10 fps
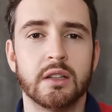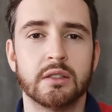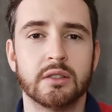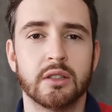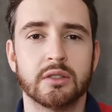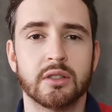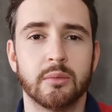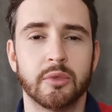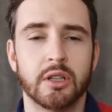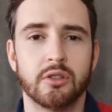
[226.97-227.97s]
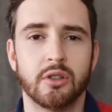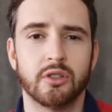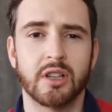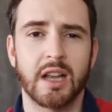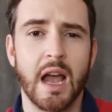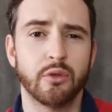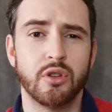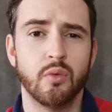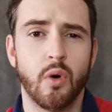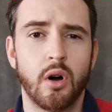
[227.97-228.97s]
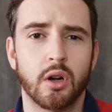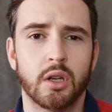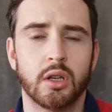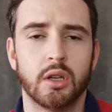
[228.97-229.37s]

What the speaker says: It's not something that you learn. It's like, how do you walk?